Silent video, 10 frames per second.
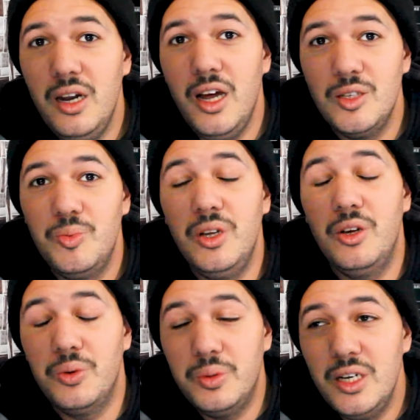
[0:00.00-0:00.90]
it has been
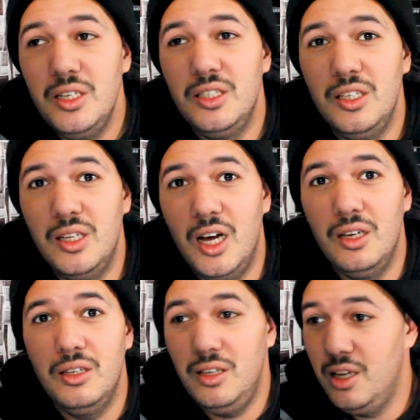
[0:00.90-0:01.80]
crazy
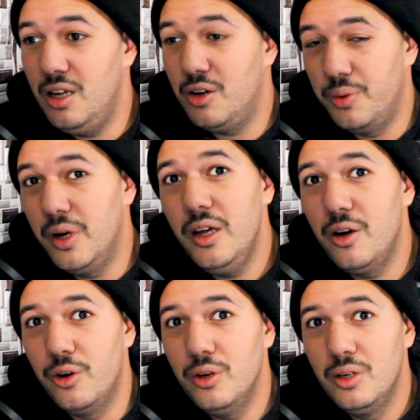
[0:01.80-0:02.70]
that the
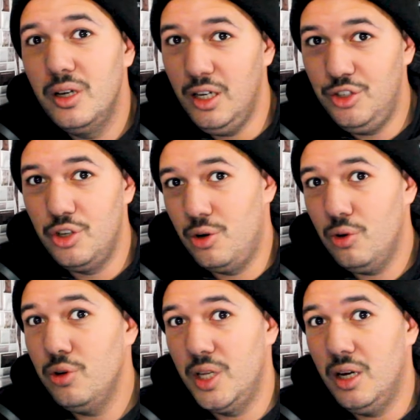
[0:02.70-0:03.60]
creator, Eiichiro
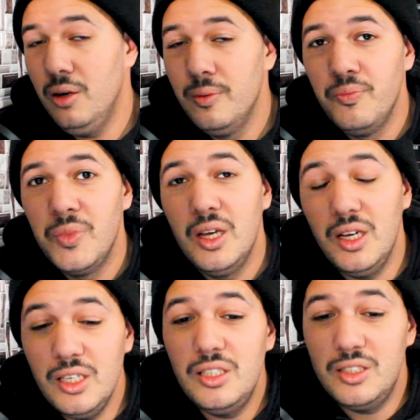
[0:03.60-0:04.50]
Oda,
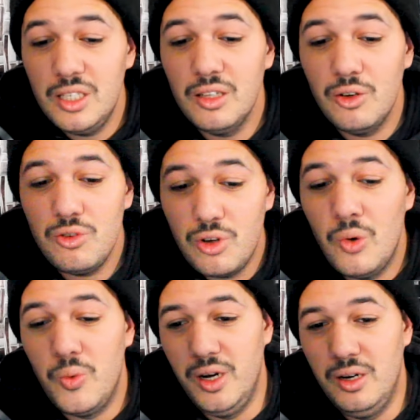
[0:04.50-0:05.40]
is still
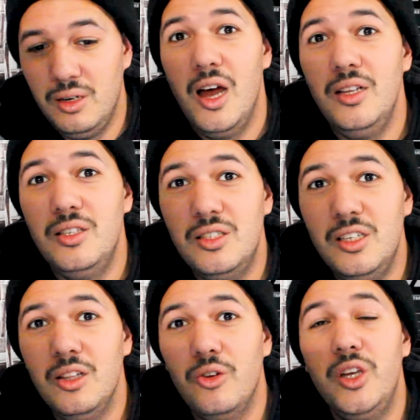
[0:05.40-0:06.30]
ongoing and
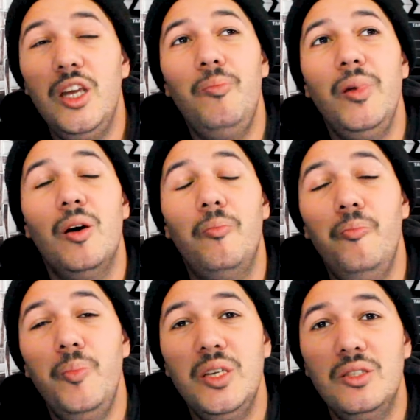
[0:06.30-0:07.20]
still on keeping up
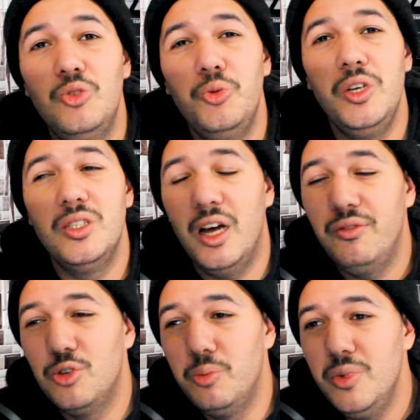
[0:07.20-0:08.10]
mysteries
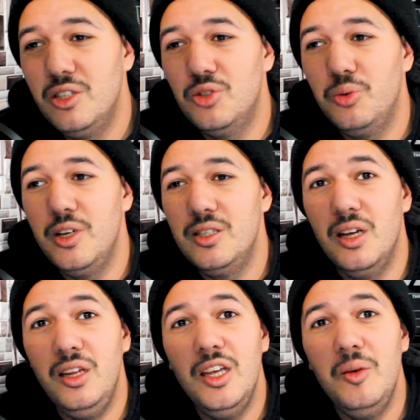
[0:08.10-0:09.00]
after mysteries
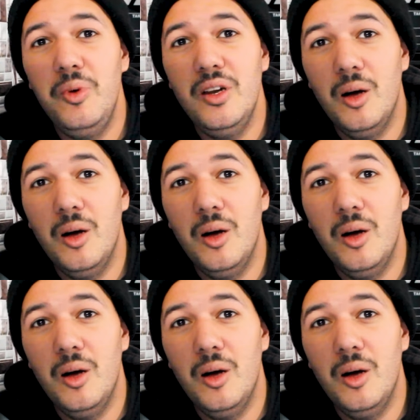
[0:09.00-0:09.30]
and keeping